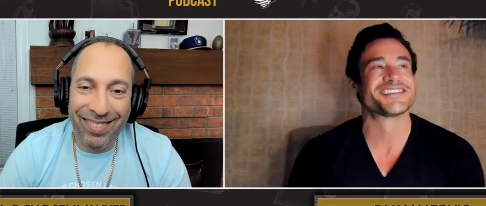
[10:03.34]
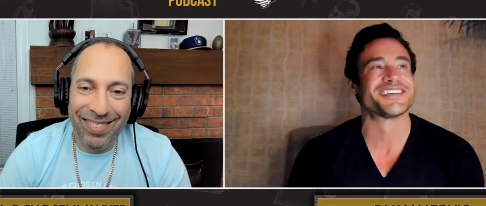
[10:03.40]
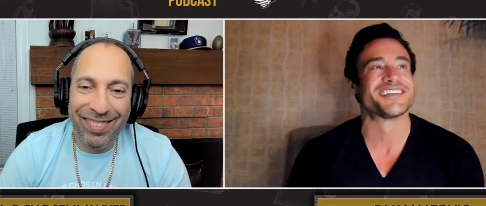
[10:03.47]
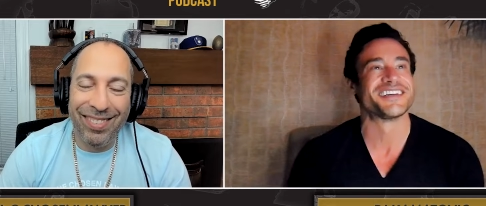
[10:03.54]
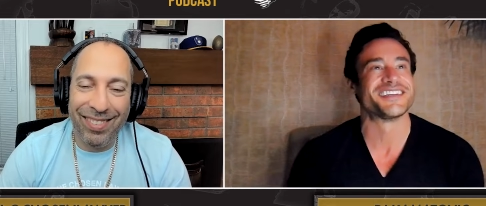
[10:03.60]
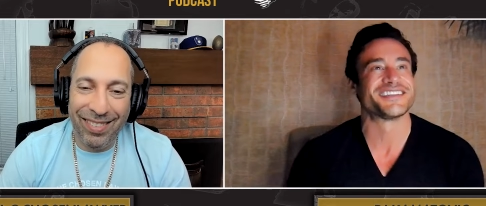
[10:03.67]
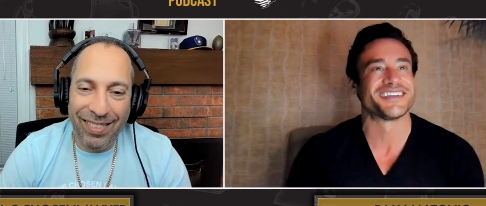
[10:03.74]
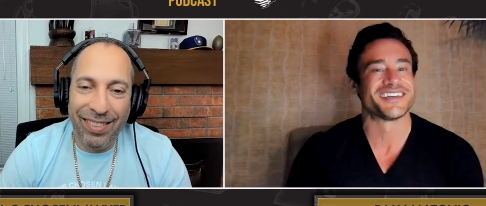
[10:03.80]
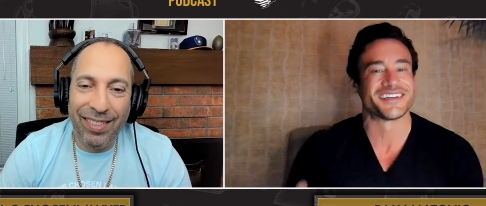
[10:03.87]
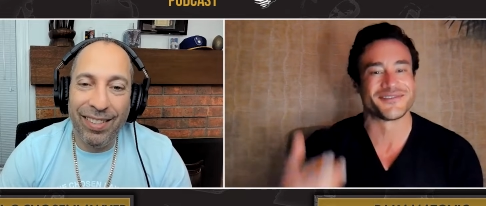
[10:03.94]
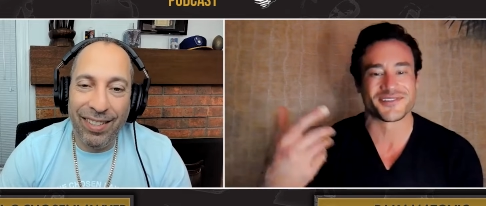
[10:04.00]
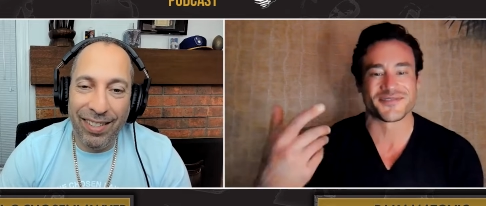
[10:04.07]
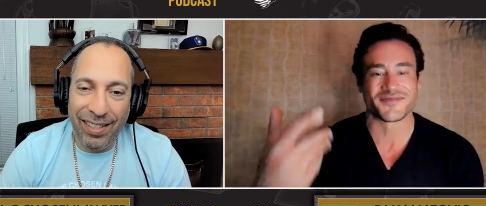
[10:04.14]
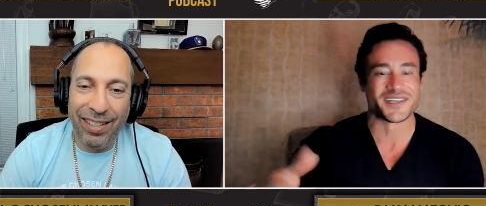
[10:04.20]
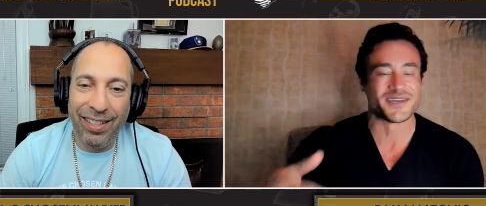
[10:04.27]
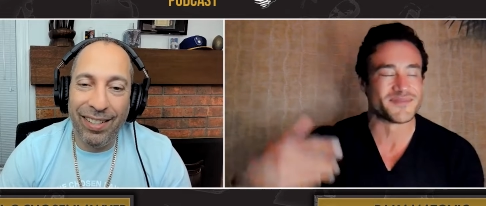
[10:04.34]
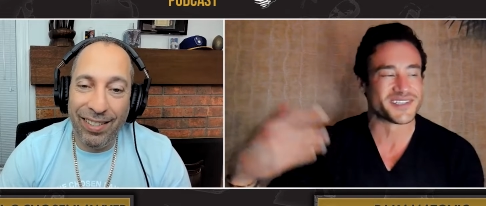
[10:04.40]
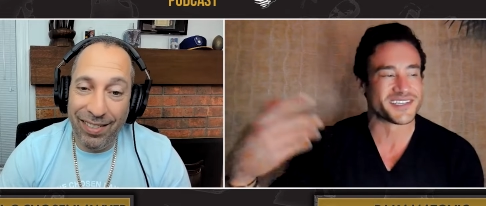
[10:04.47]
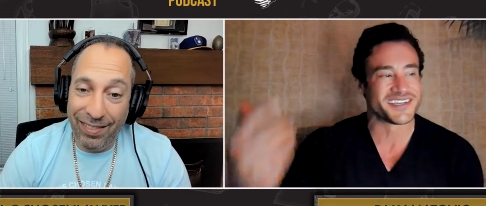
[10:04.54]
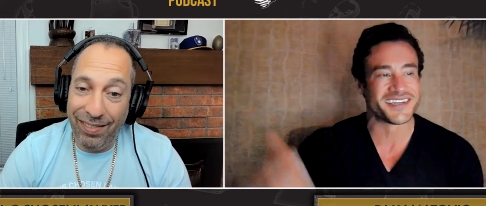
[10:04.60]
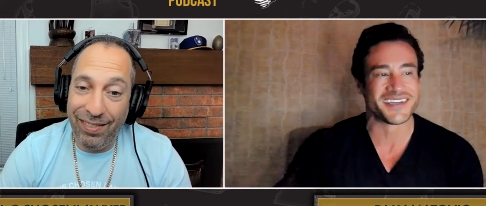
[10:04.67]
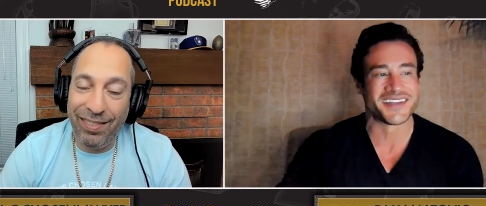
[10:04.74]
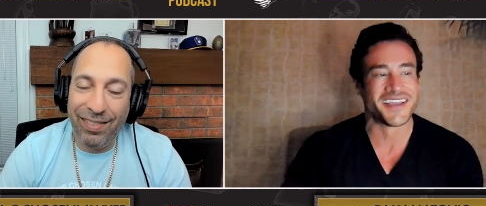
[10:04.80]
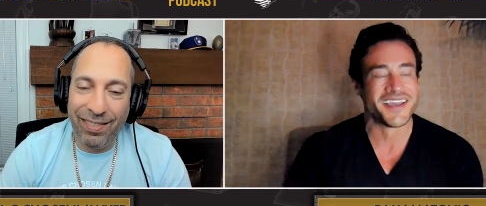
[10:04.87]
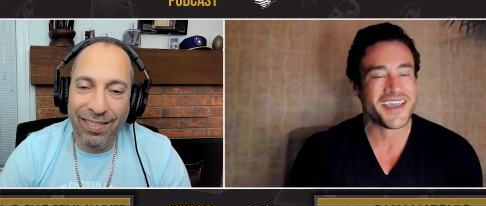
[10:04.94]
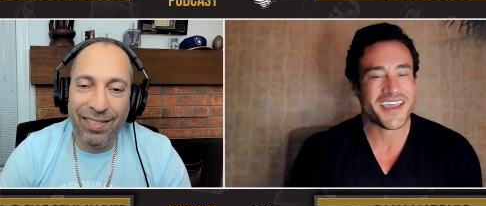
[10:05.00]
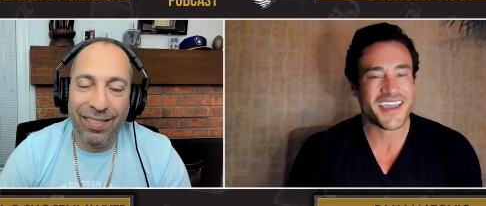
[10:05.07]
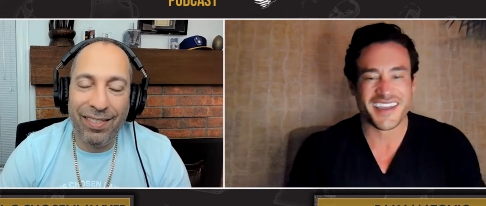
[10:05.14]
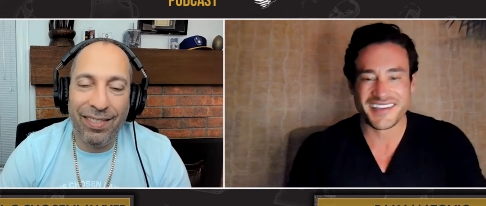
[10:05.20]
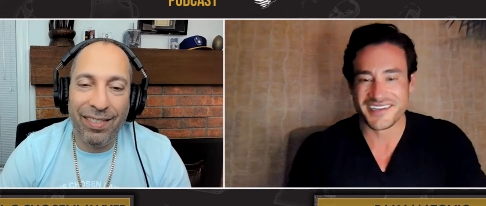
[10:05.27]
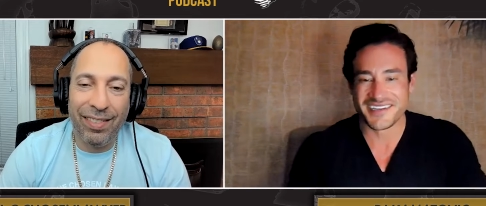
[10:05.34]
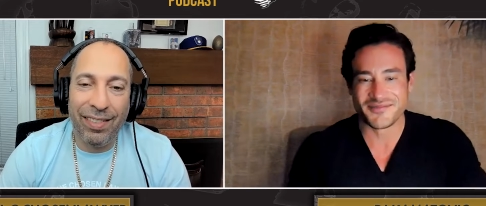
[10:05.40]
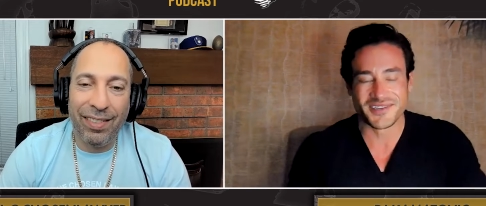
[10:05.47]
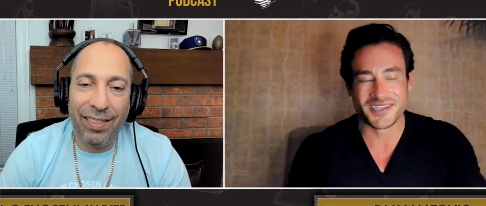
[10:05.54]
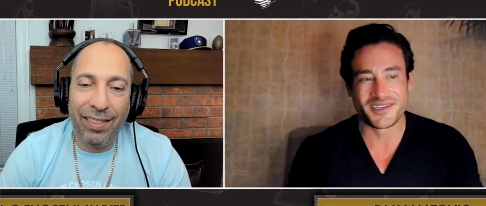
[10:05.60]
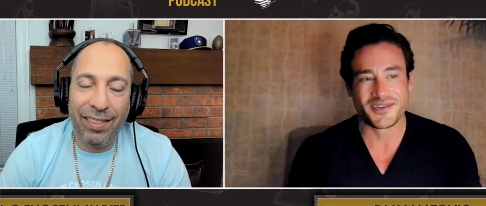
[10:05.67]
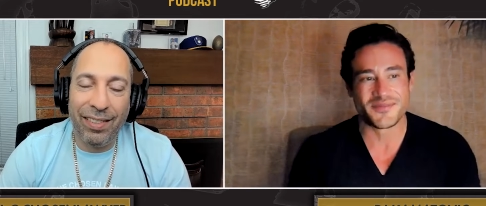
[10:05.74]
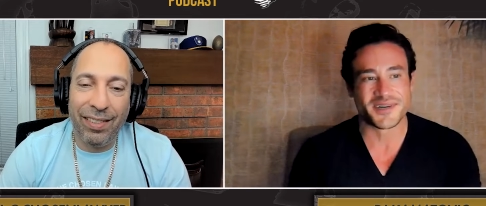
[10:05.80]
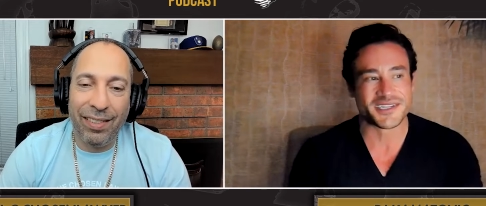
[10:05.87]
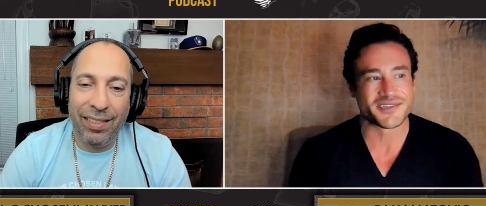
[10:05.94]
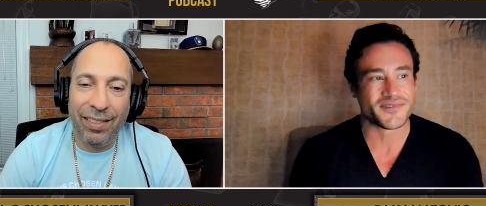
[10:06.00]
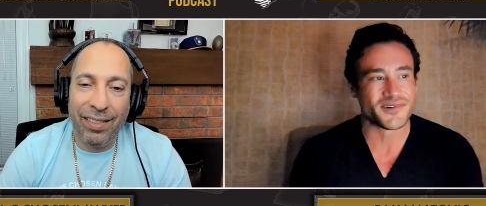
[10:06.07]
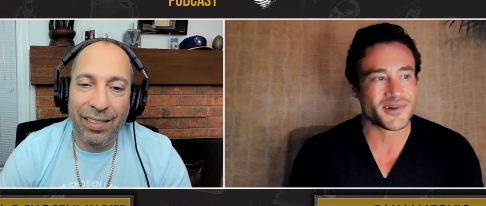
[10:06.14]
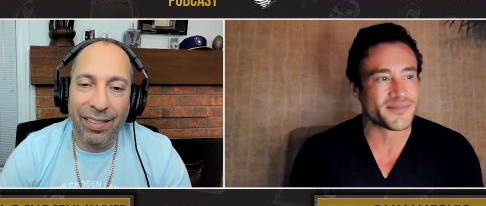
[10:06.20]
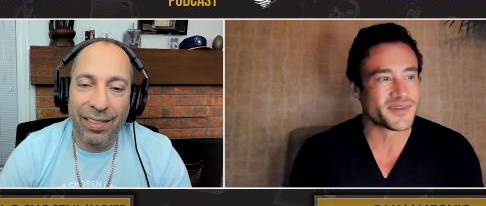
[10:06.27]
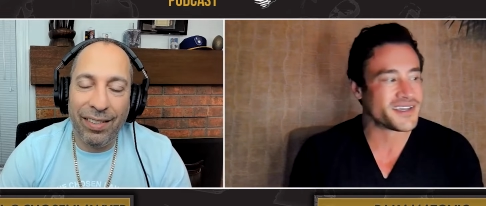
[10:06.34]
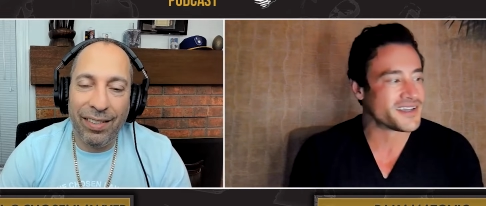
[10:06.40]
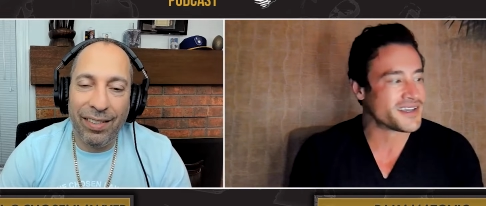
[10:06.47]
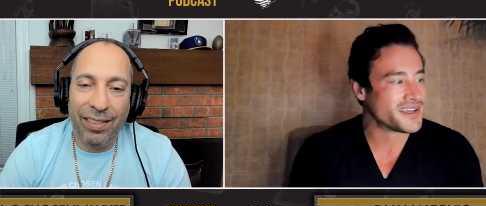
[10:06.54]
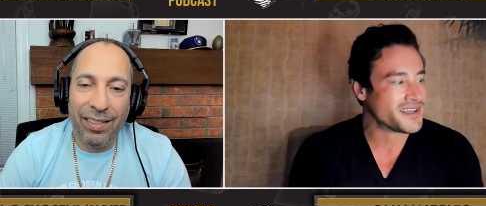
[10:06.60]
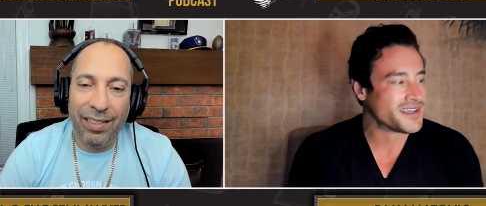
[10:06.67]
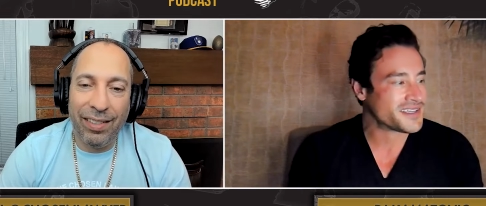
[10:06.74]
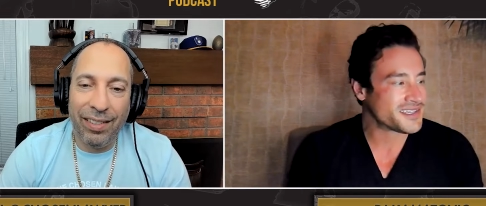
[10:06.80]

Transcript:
Speaker 1: is an eighteen. It was yeah. flimsy and and didn't really do much for me.